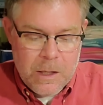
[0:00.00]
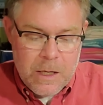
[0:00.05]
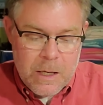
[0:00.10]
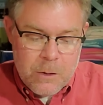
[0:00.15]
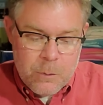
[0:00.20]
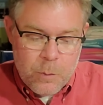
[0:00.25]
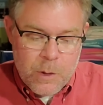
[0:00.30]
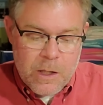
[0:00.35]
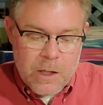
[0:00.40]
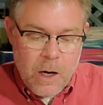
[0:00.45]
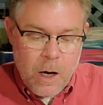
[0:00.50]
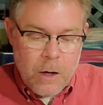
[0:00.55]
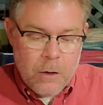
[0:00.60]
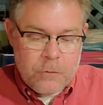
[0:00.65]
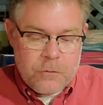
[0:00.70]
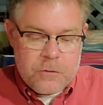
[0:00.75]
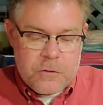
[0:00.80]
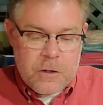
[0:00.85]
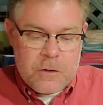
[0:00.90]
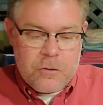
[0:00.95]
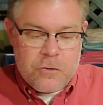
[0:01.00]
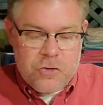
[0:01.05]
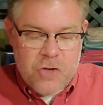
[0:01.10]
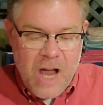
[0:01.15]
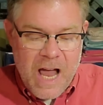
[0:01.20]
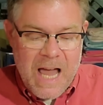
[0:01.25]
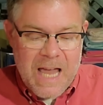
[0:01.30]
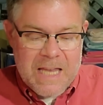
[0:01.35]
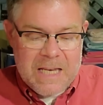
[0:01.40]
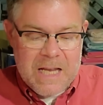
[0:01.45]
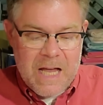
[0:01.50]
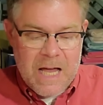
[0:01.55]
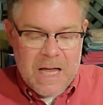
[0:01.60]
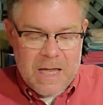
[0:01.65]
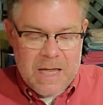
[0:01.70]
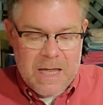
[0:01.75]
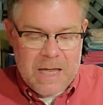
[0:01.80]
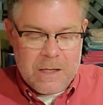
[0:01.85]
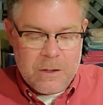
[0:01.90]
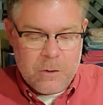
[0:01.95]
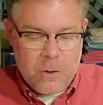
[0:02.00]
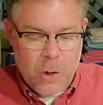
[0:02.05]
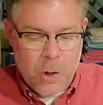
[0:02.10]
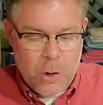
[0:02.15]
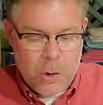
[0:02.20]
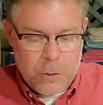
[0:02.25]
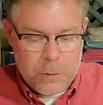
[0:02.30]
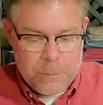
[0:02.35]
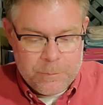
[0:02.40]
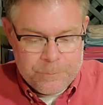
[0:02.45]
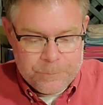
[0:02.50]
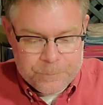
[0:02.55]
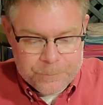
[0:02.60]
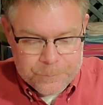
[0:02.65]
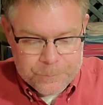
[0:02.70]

In regards to China and gold,